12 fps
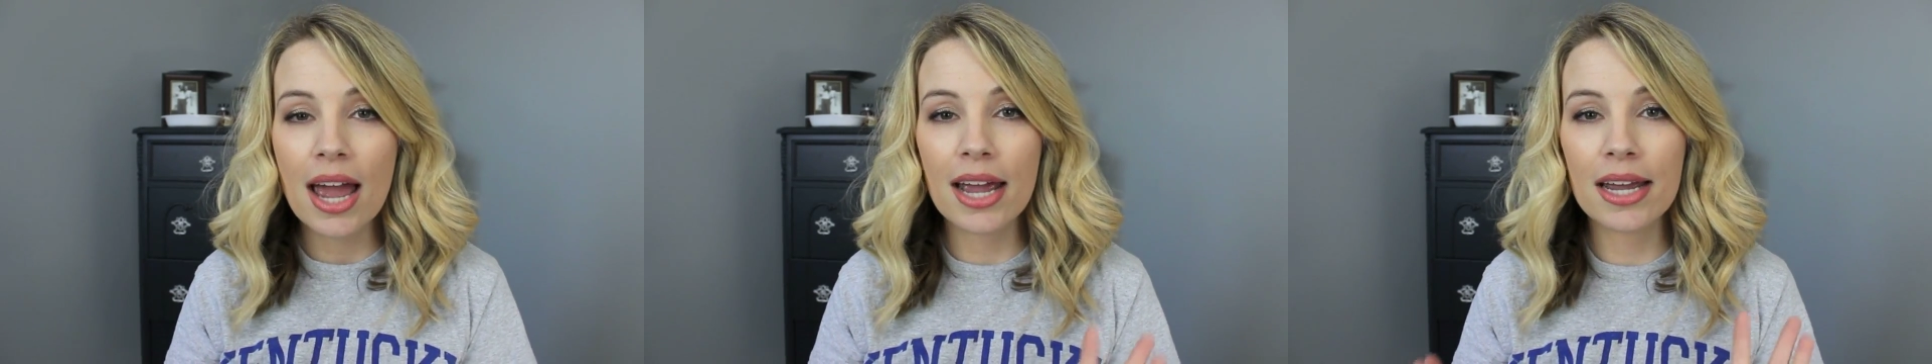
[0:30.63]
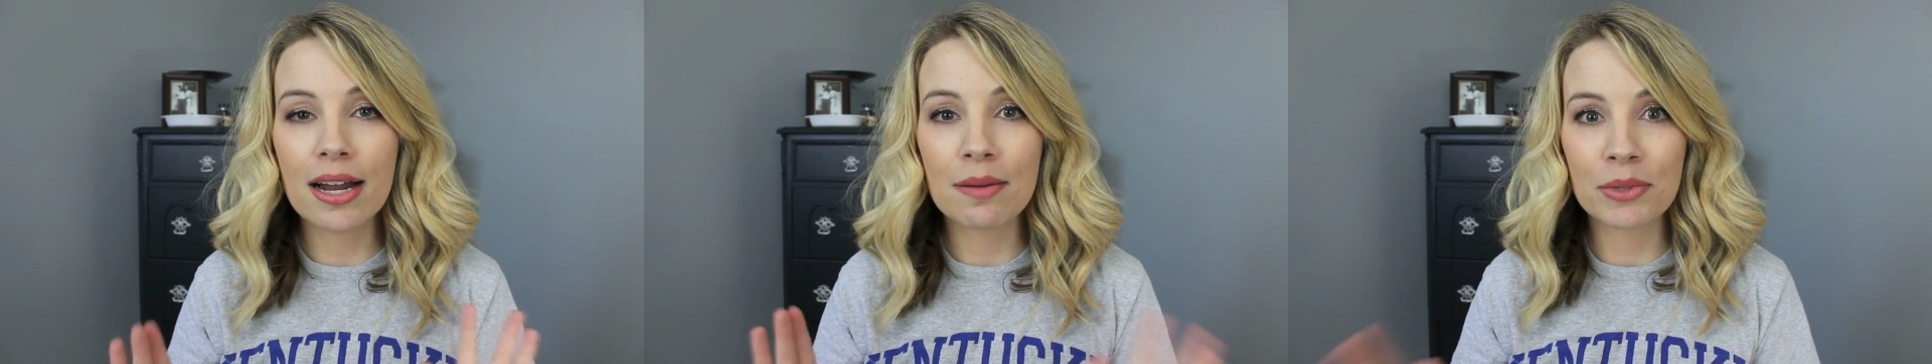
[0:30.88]

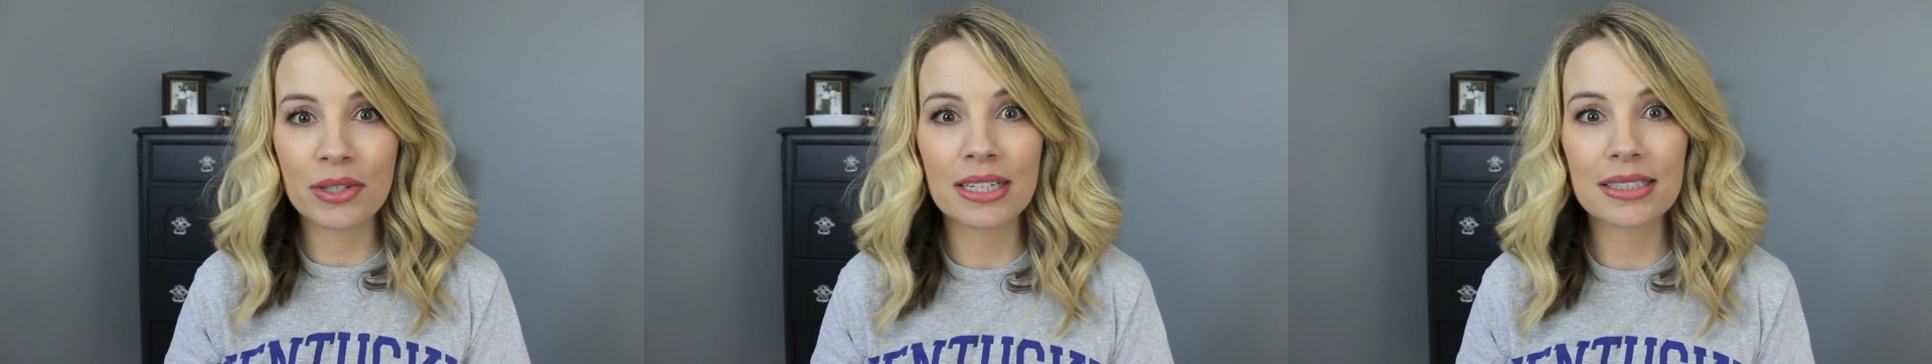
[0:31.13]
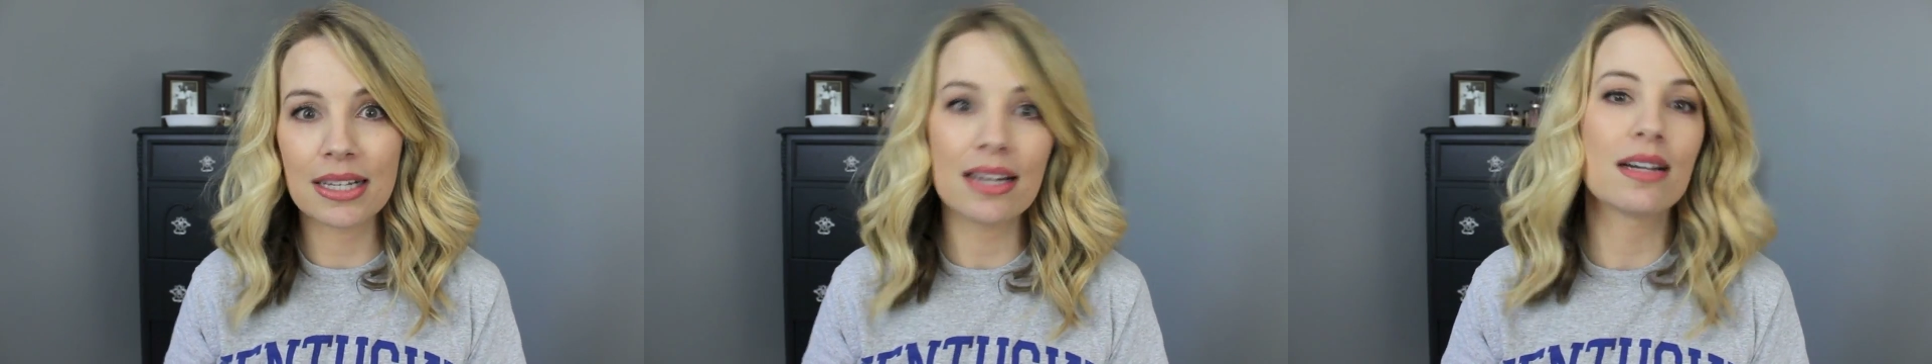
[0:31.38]
and I'm really
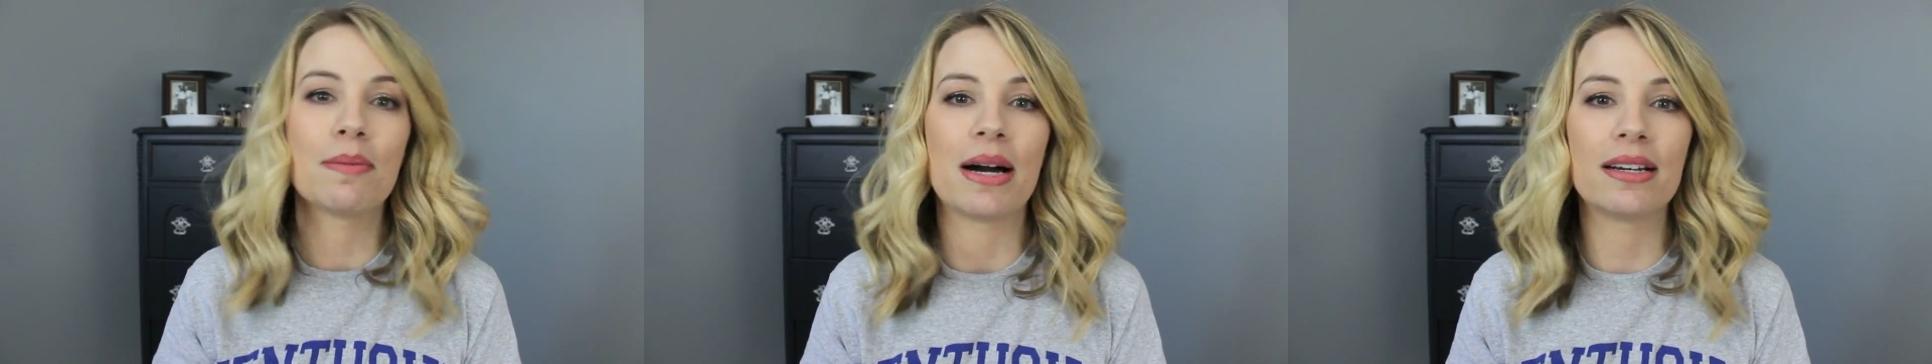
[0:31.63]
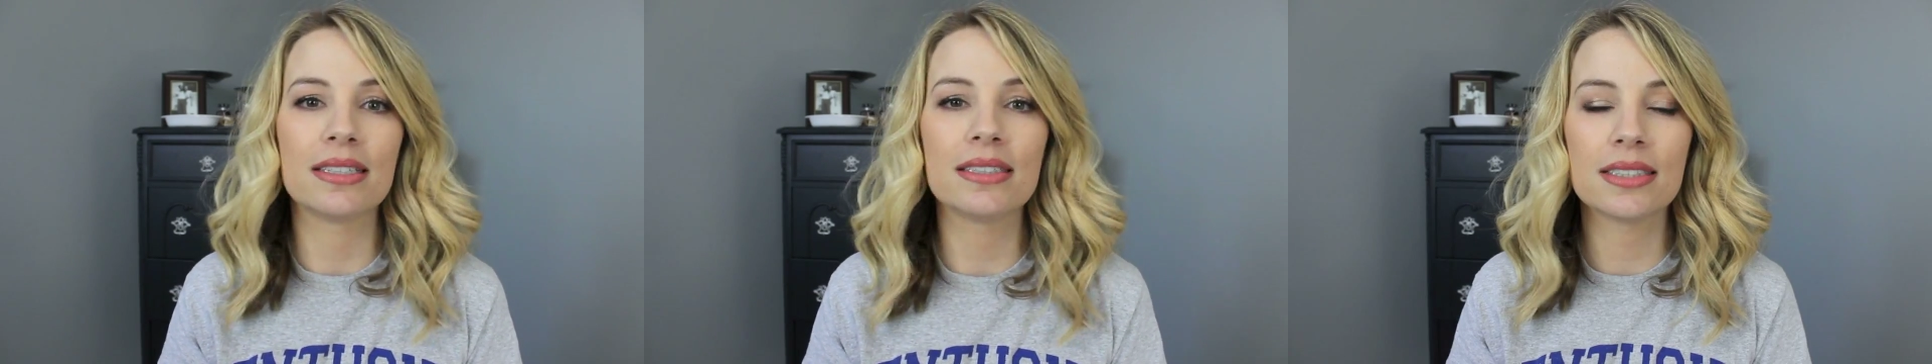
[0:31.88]
excited
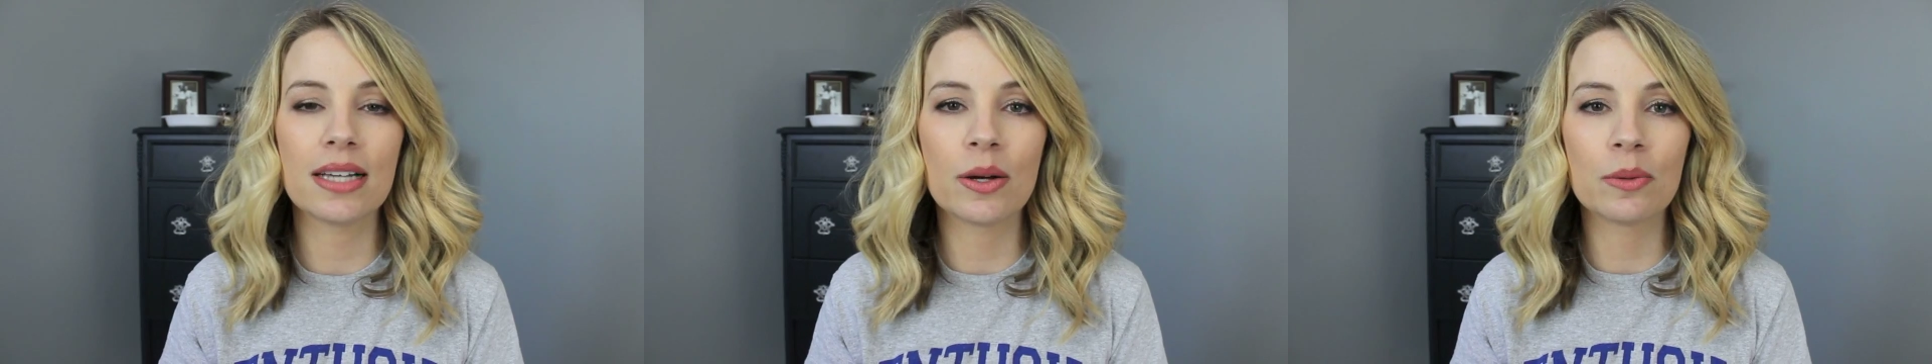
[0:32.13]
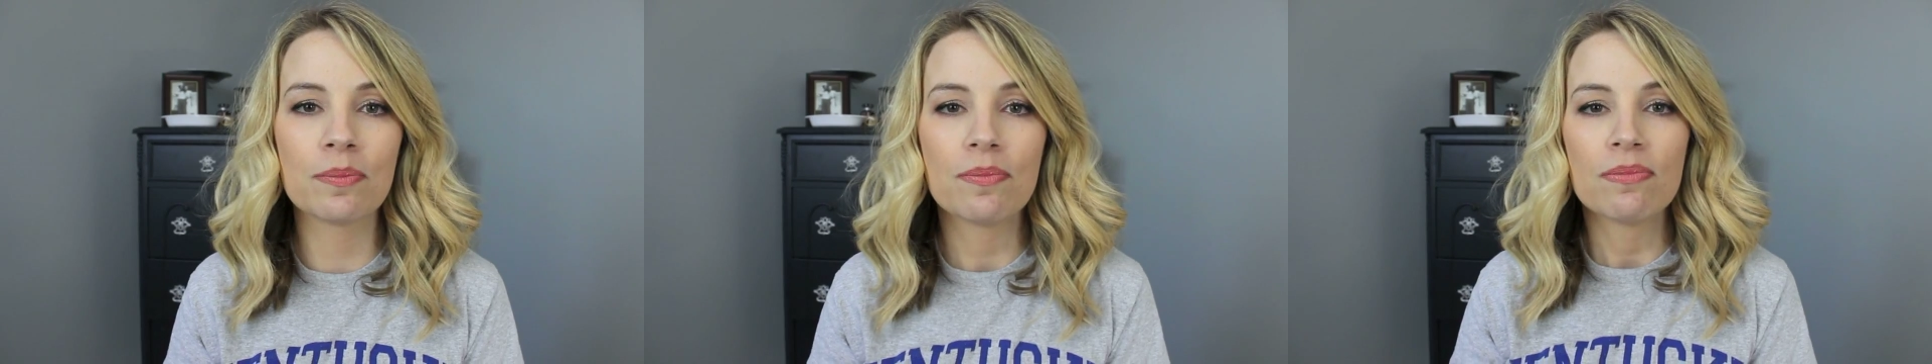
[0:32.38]
about it. So